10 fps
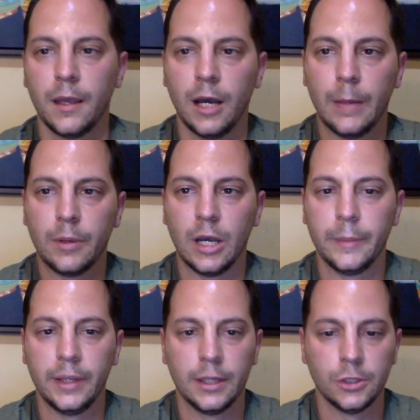
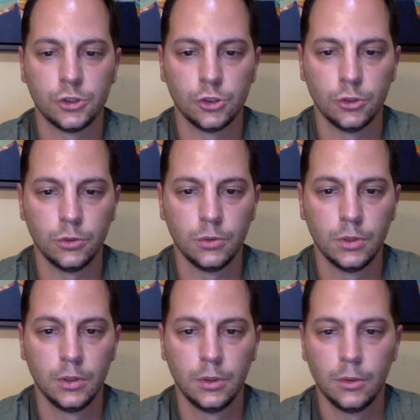upcoming issue,
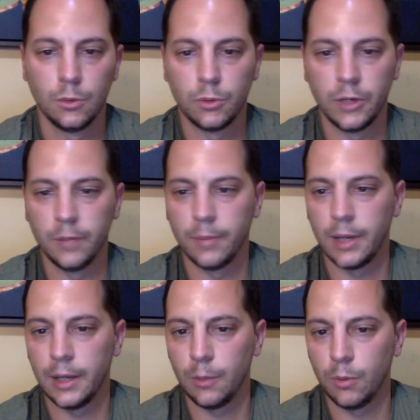written
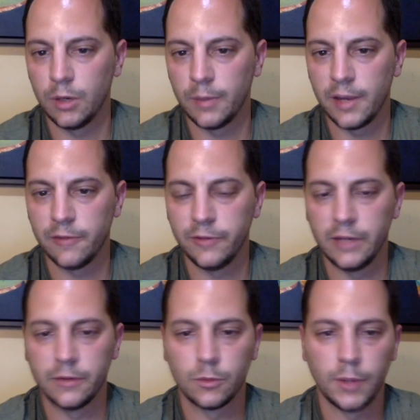by one of my
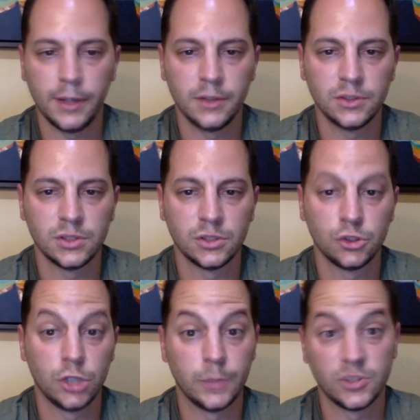favorite writers,
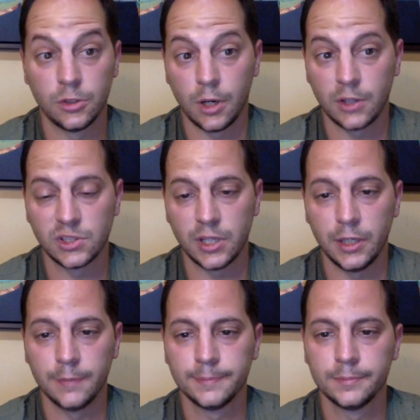Chip
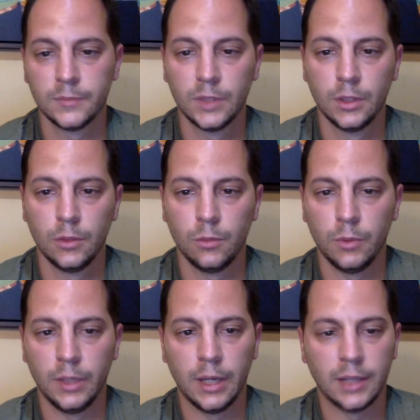Zdarsky.
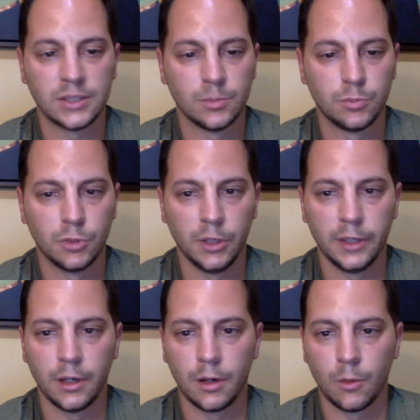We got some
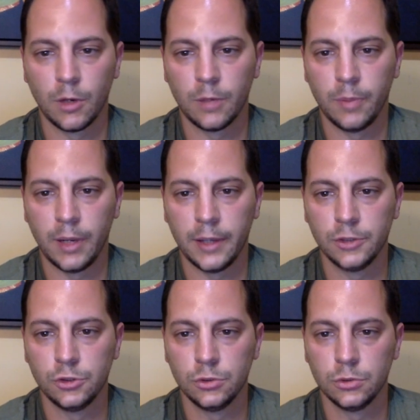brilliant artwork
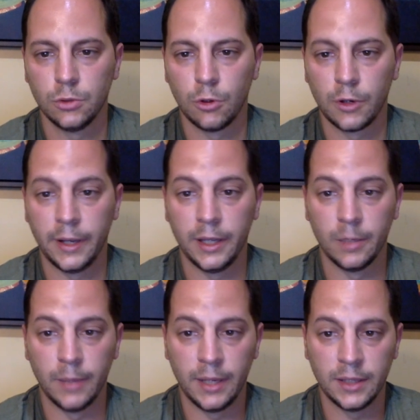by Jorge
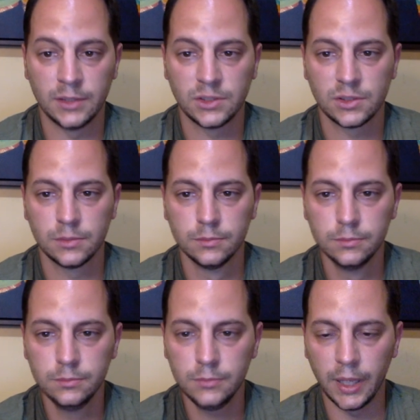Jimenez,
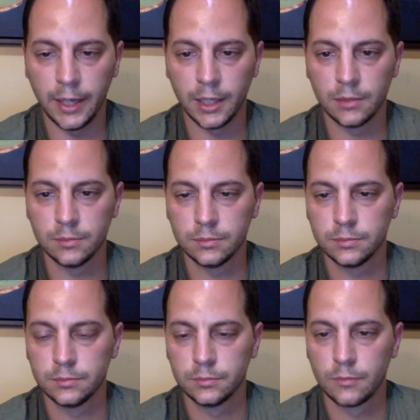and
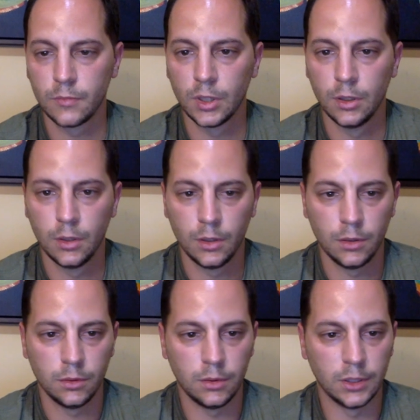
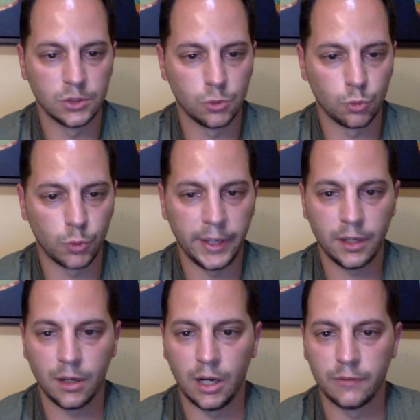there's great
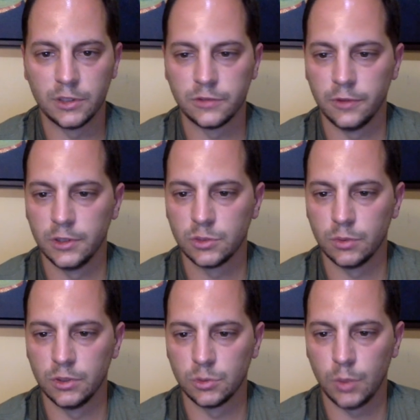covers for this one
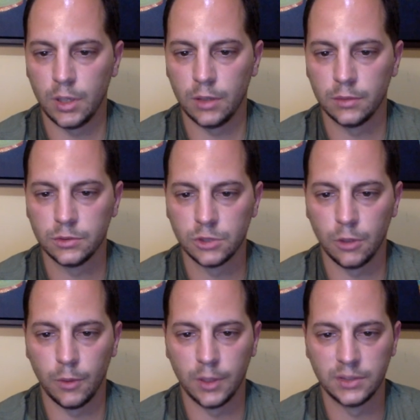as well.
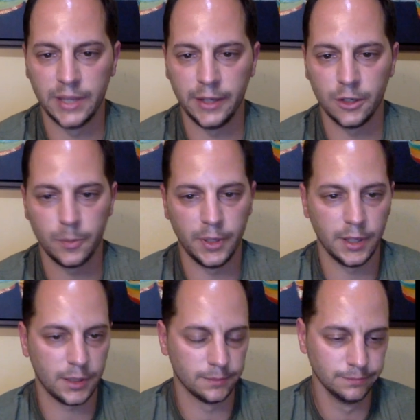So take your pick.